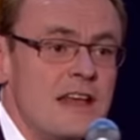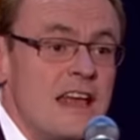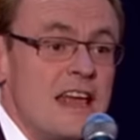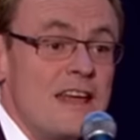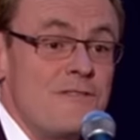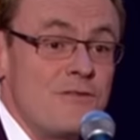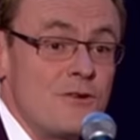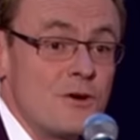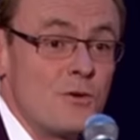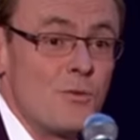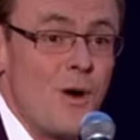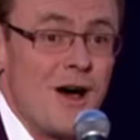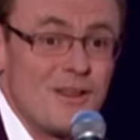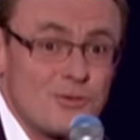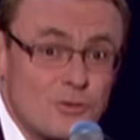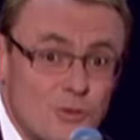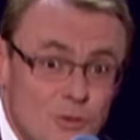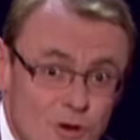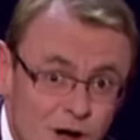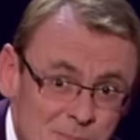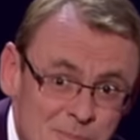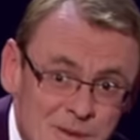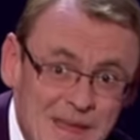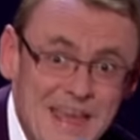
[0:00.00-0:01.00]
If you want to
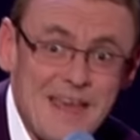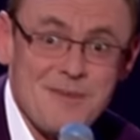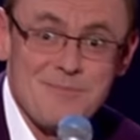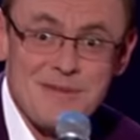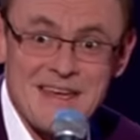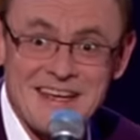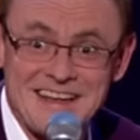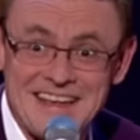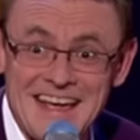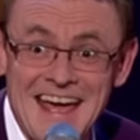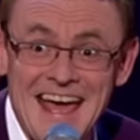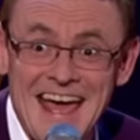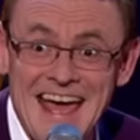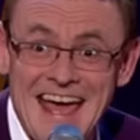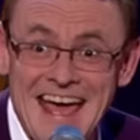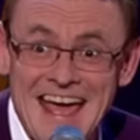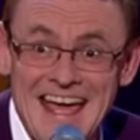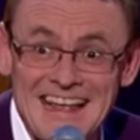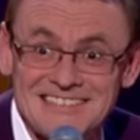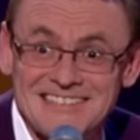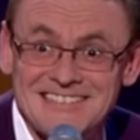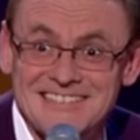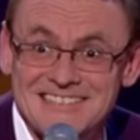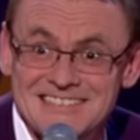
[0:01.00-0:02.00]
compare
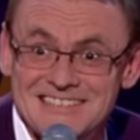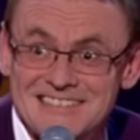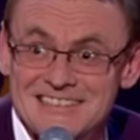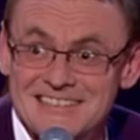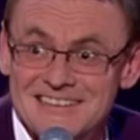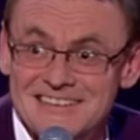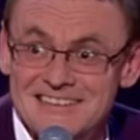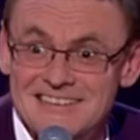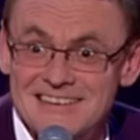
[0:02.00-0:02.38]
meerkats,